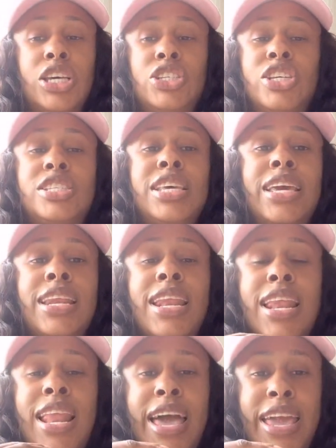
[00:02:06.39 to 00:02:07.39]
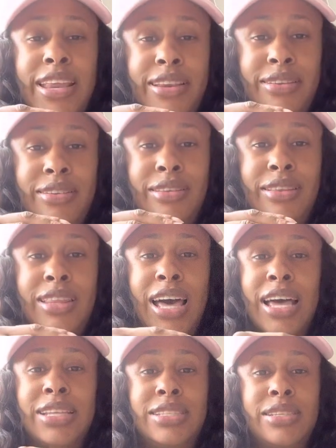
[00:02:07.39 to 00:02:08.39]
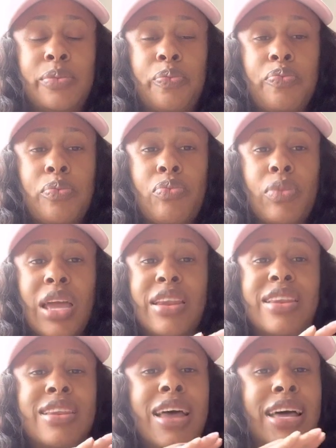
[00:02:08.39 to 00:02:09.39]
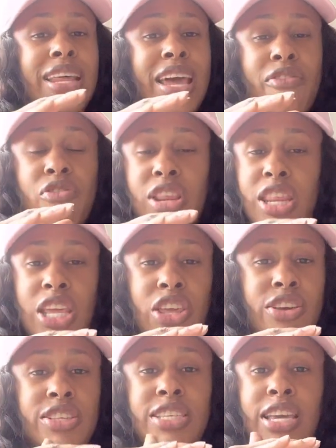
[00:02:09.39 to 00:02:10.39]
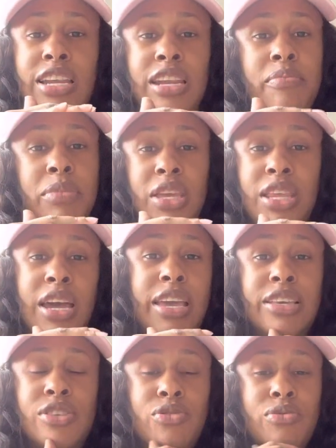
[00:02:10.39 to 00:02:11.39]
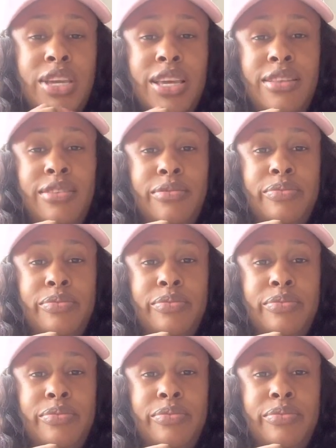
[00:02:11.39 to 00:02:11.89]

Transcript: just enlighten that not everything you see on the media is real.